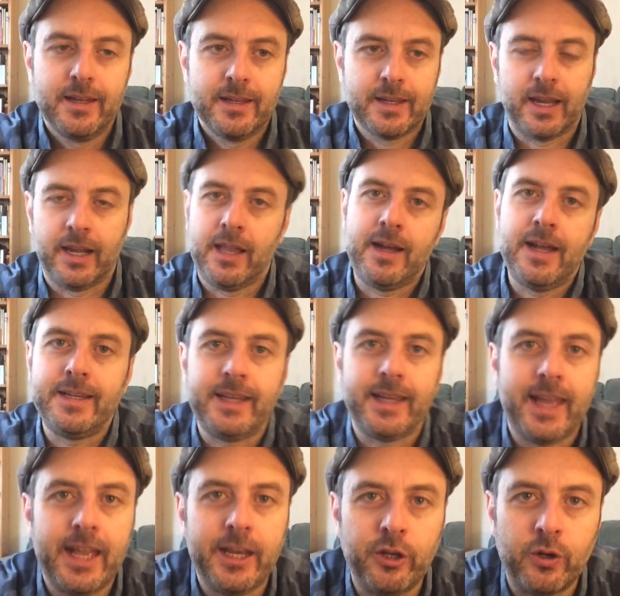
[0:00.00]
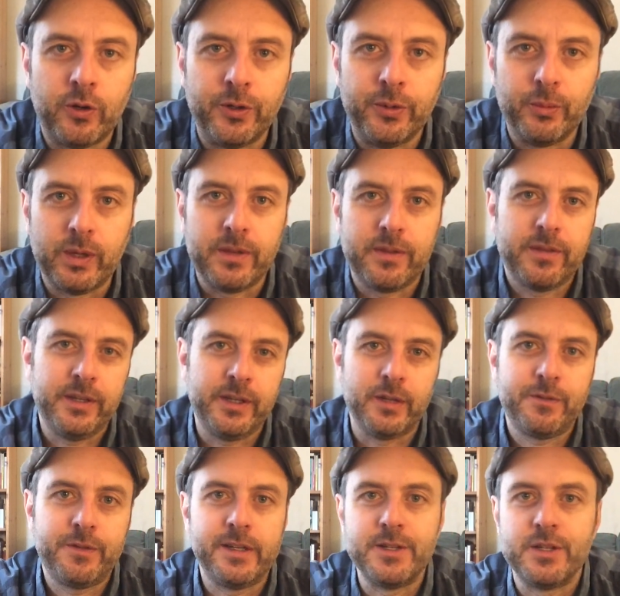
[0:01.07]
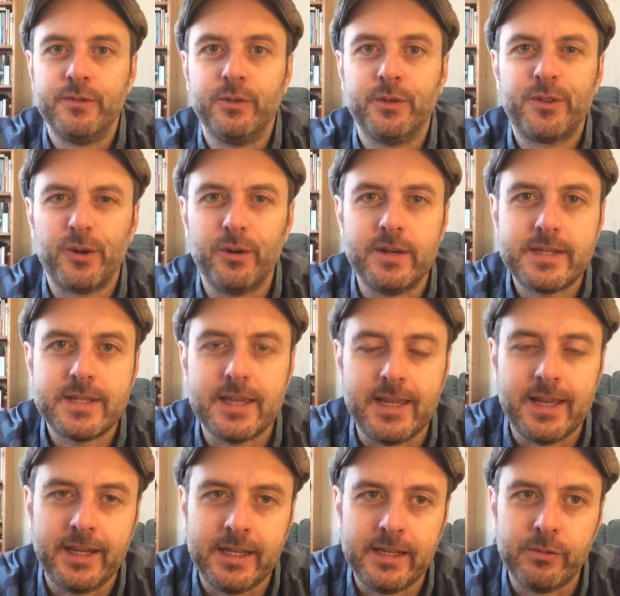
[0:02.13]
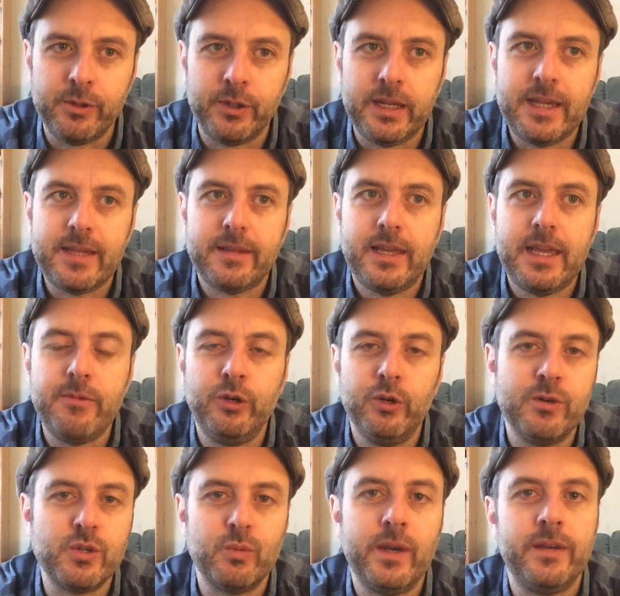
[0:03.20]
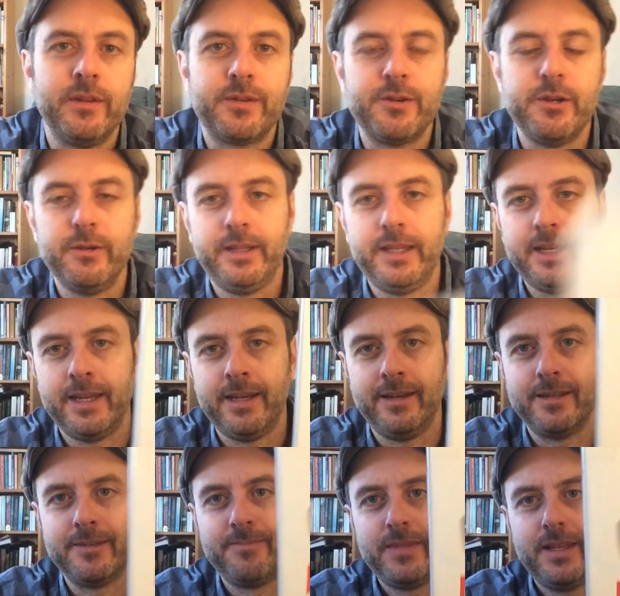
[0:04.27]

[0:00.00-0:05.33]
colliding head on with, you know, figures of authority, and he would always win through in the end.